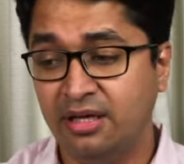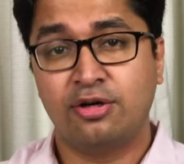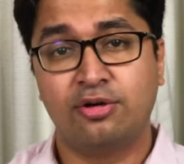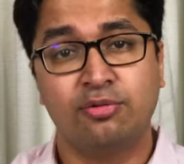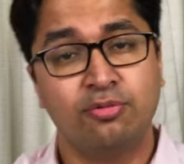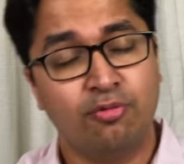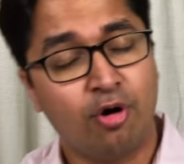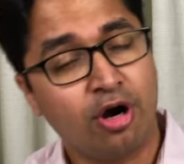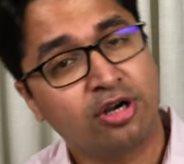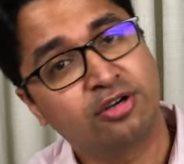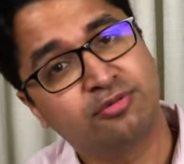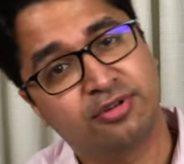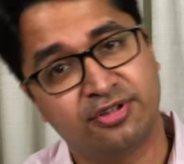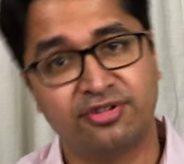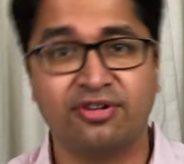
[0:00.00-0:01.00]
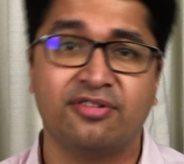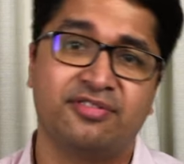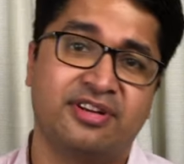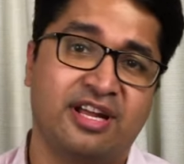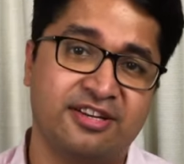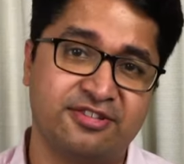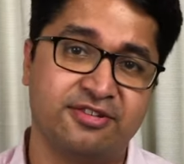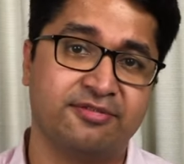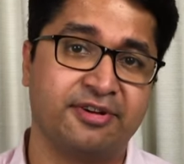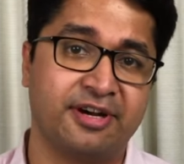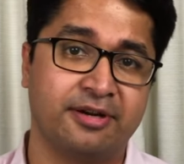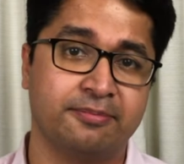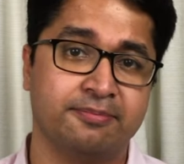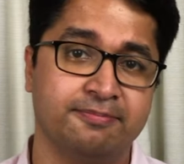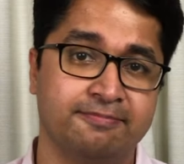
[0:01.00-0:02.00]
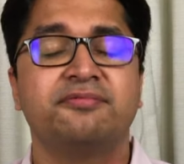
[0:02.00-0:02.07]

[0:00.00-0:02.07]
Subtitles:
to work towards your financial freedom.